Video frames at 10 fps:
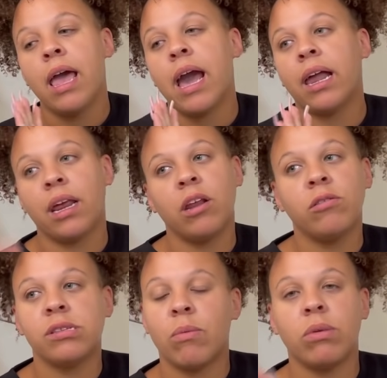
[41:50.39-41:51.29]
And I
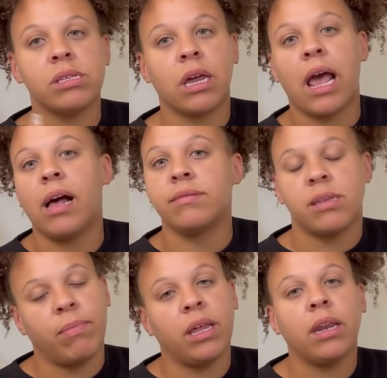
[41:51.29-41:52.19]
know someone's going to have
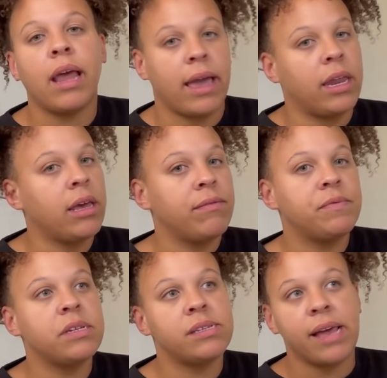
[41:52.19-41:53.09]
something negative
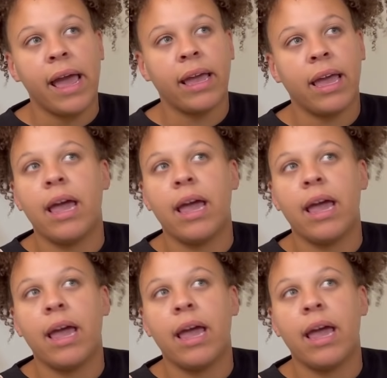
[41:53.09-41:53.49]
to say.